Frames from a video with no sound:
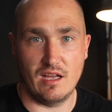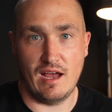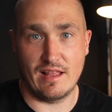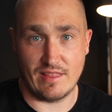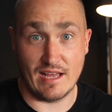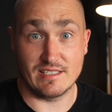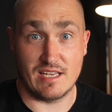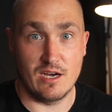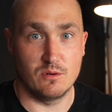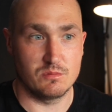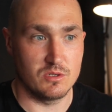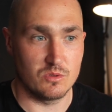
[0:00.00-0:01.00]
that's
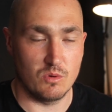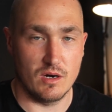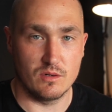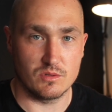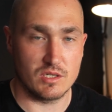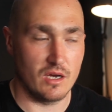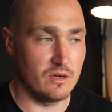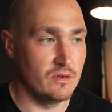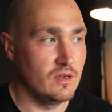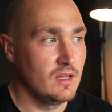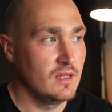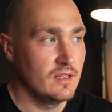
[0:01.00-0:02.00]
helped as well.
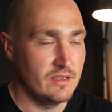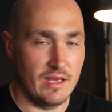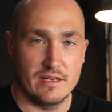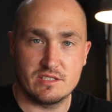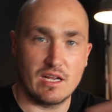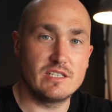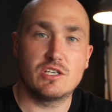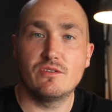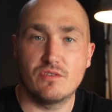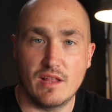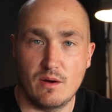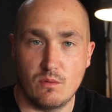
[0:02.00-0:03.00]
So yeah, stay
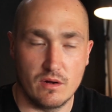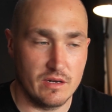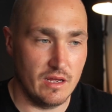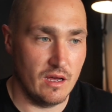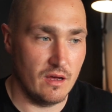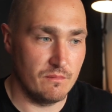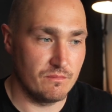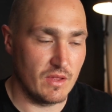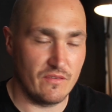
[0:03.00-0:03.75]
tuned for that one.